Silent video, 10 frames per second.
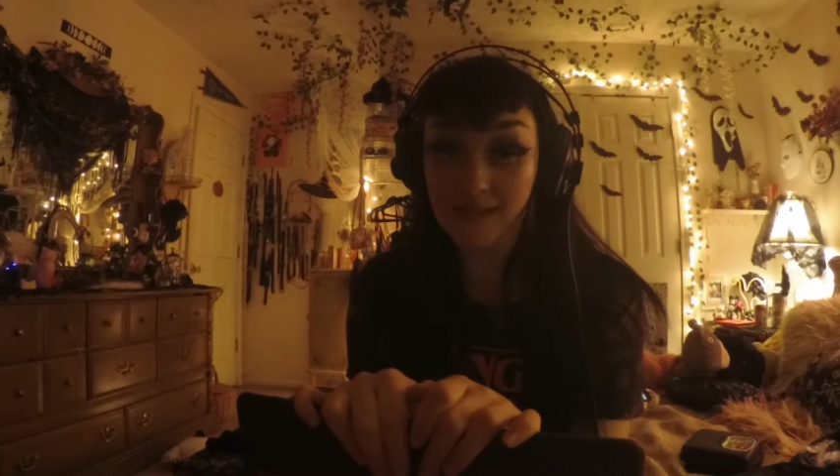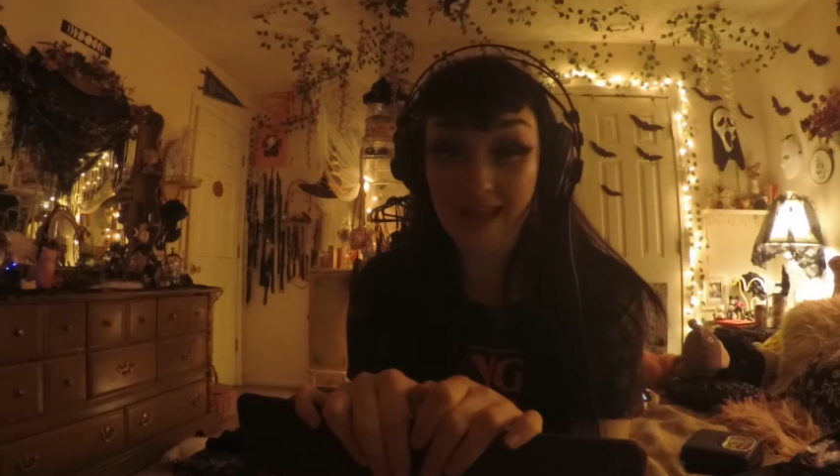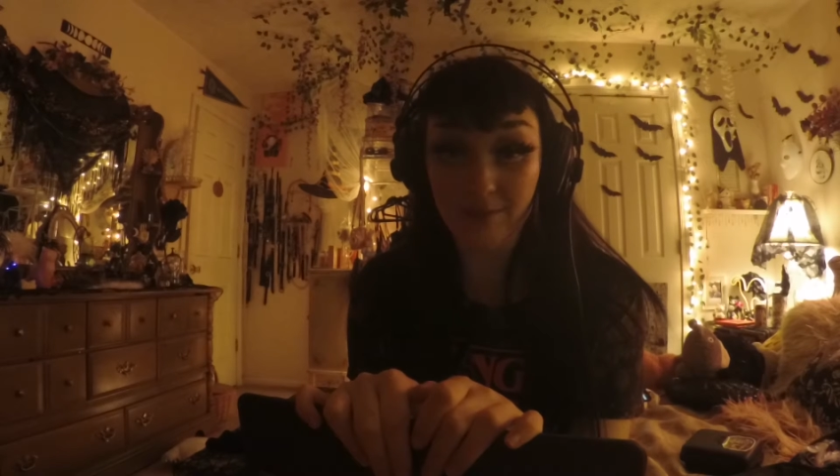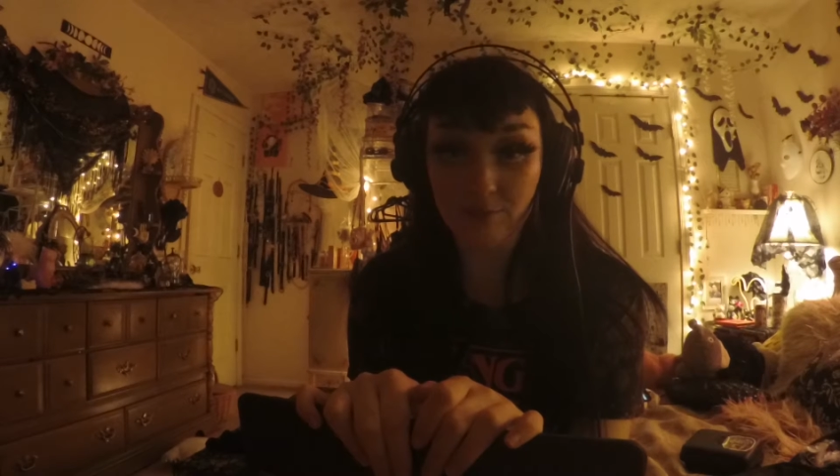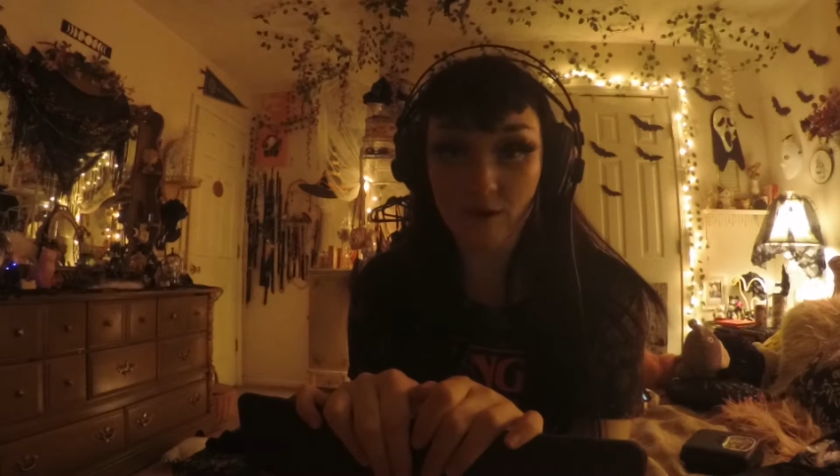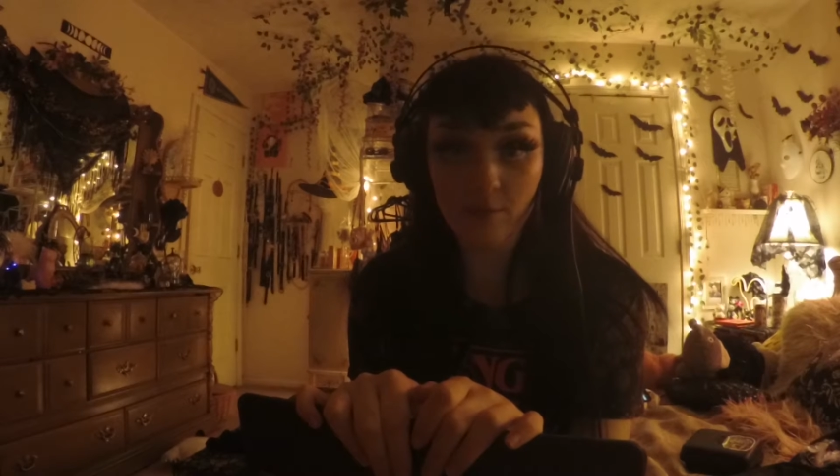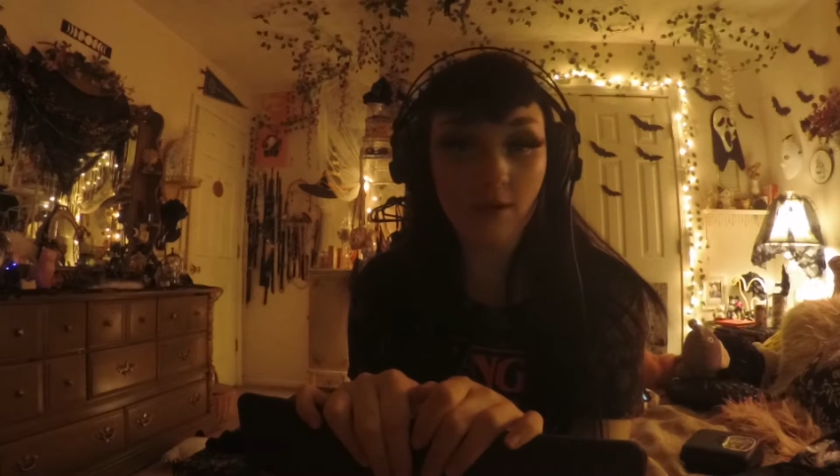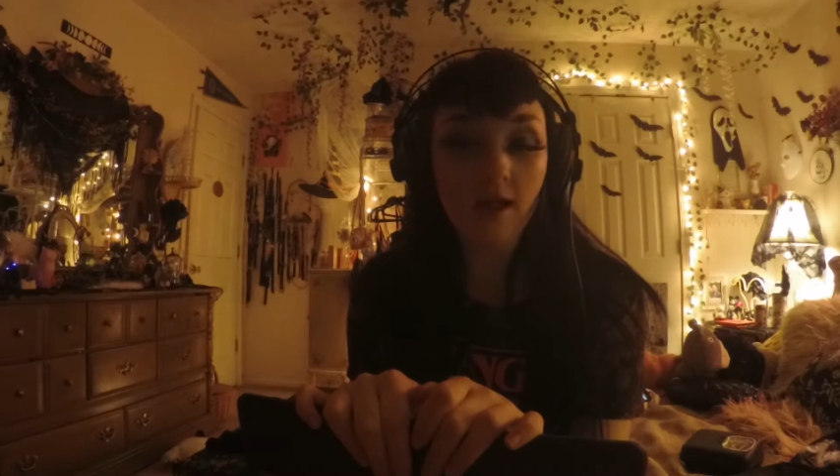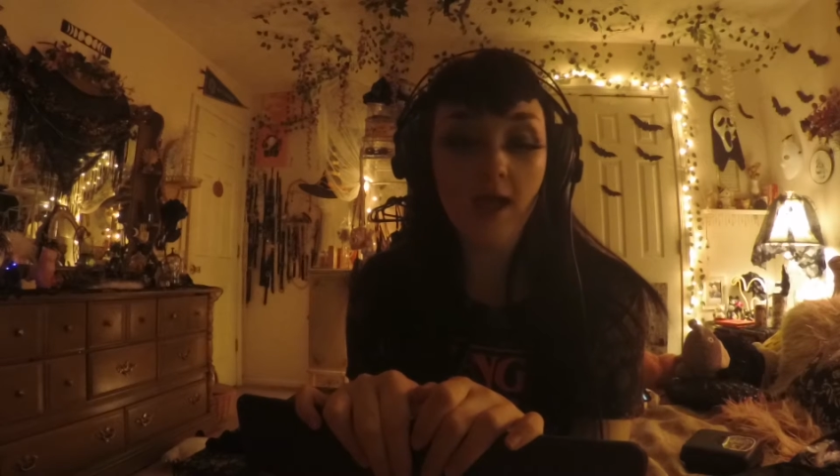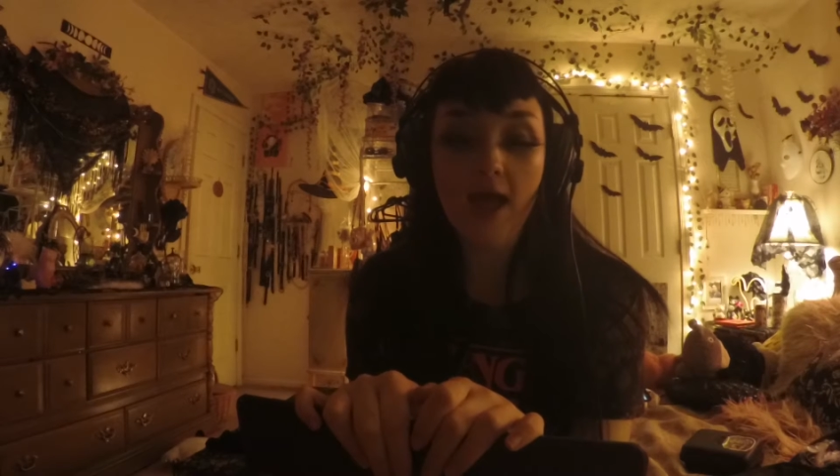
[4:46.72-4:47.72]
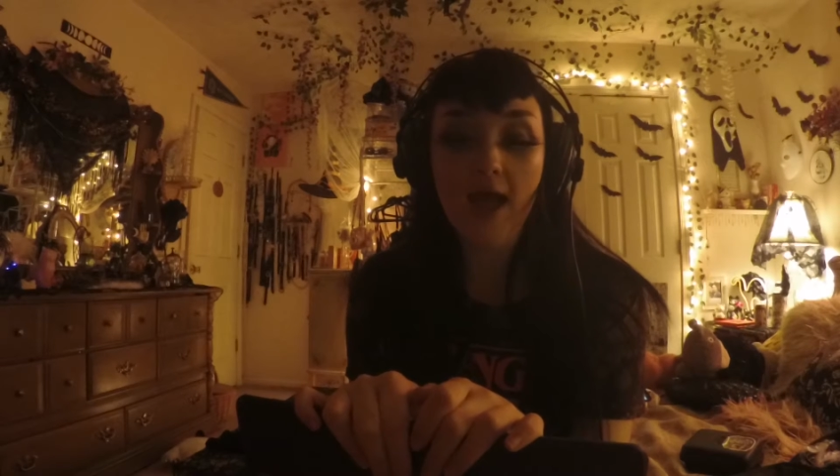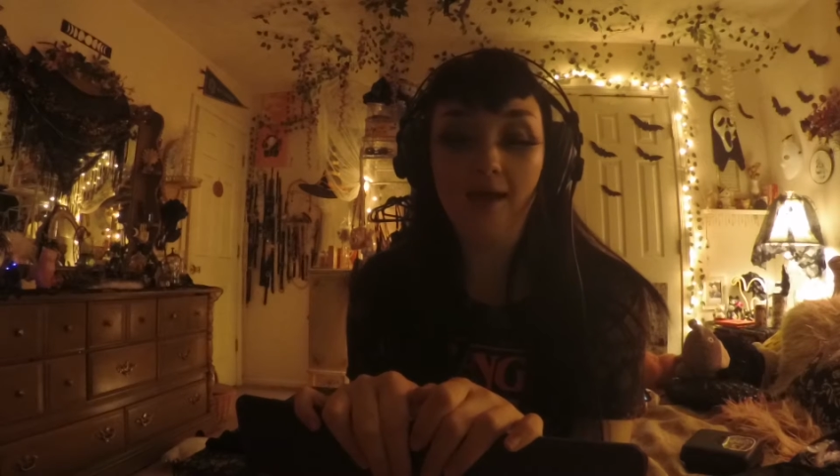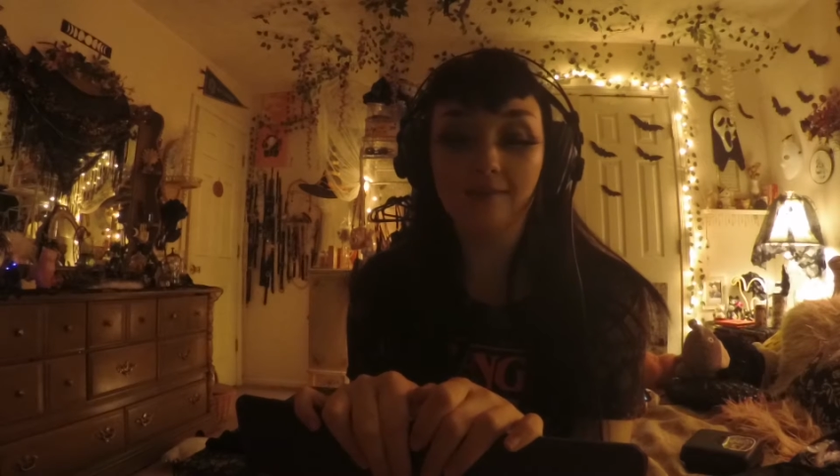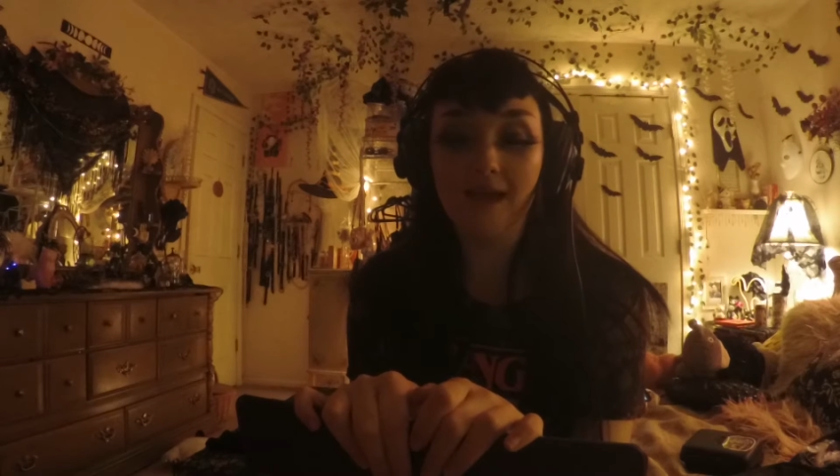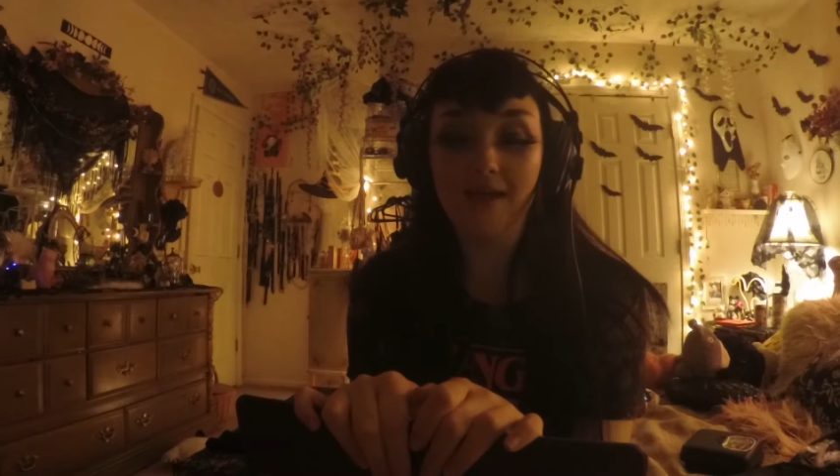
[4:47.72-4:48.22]
came from,
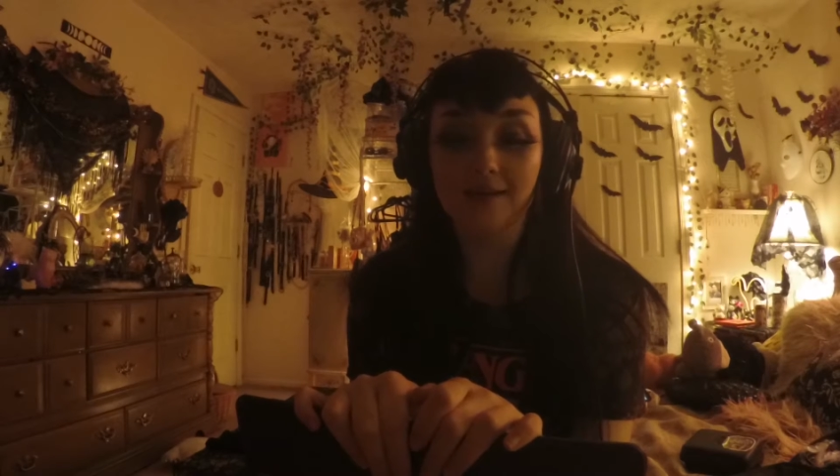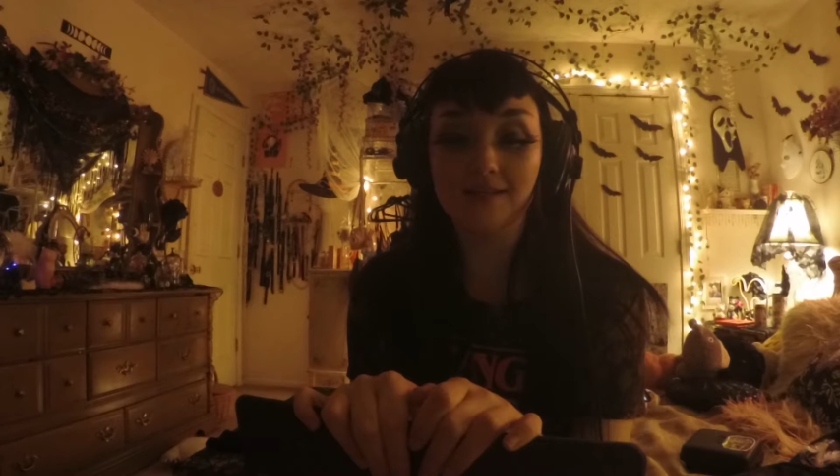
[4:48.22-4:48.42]
and that